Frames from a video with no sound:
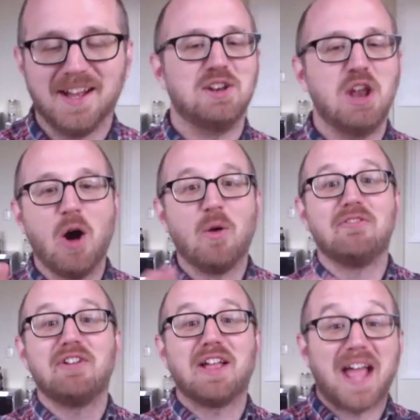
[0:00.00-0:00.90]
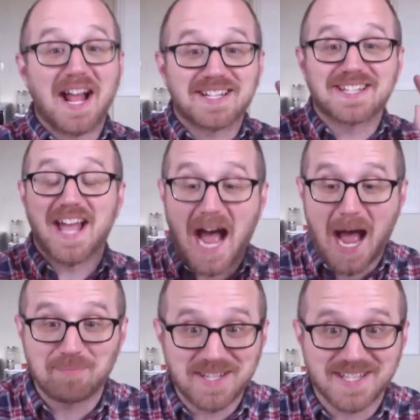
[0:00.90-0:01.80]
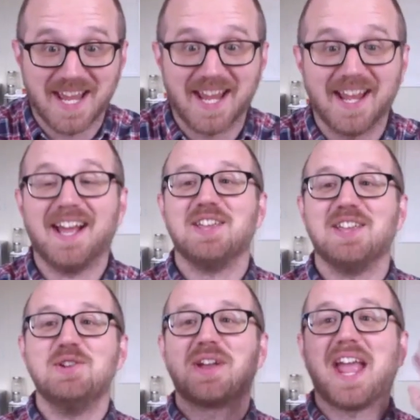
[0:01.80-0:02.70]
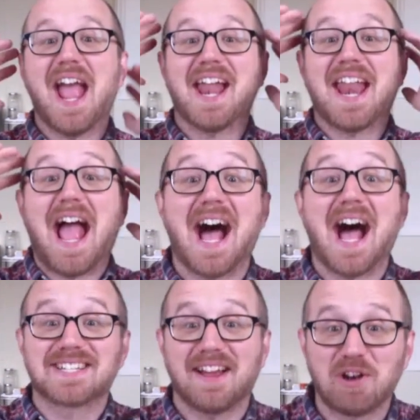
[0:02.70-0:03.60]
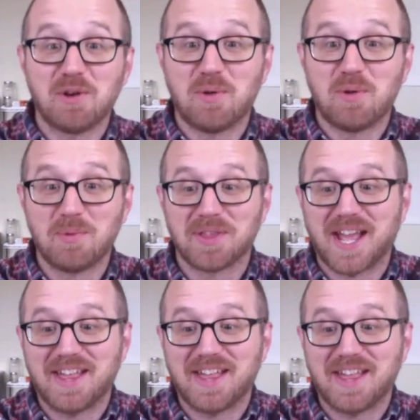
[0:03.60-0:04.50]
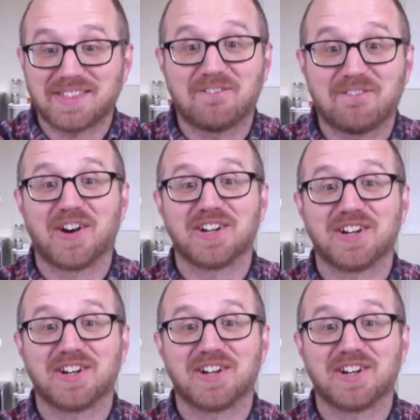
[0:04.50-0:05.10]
No, oh. that's the opposite. You it is. ask everyone what they think first.